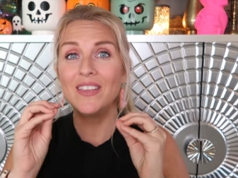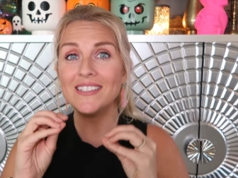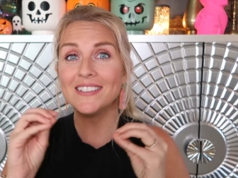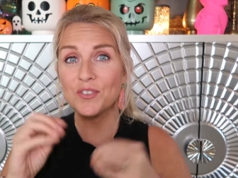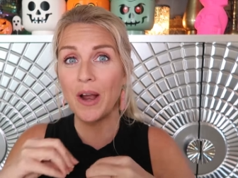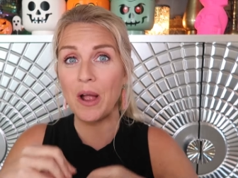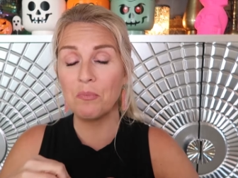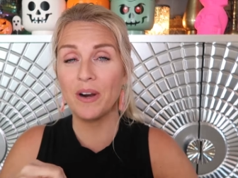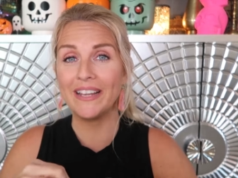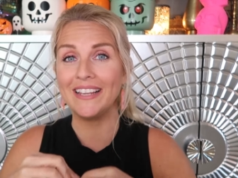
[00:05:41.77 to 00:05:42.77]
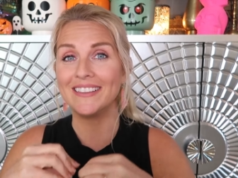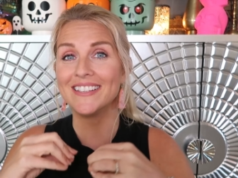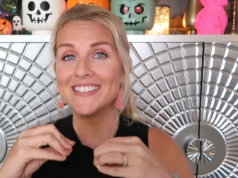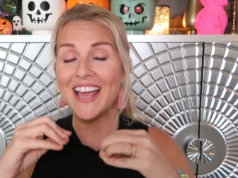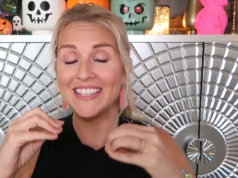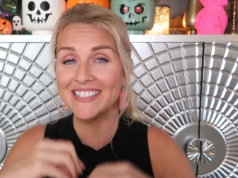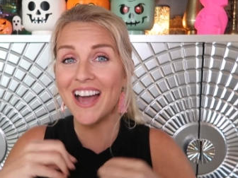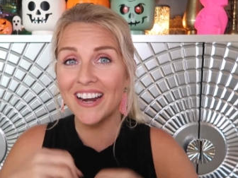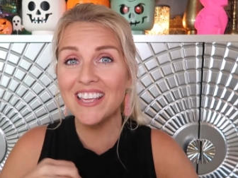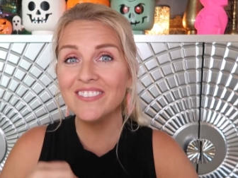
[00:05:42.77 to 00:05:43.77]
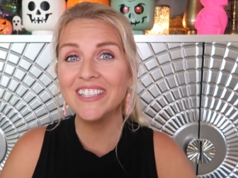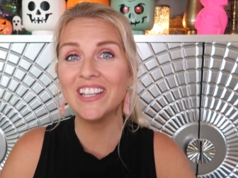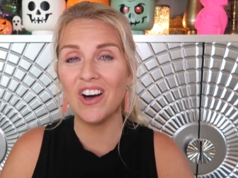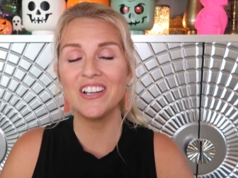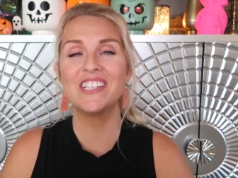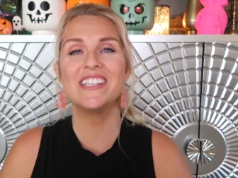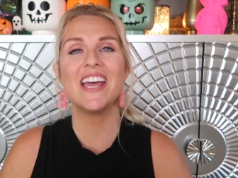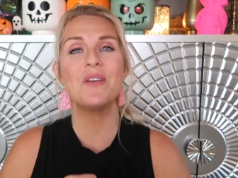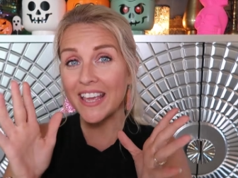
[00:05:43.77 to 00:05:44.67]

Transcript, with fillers: this is groundbreaking. This has not even launched yet.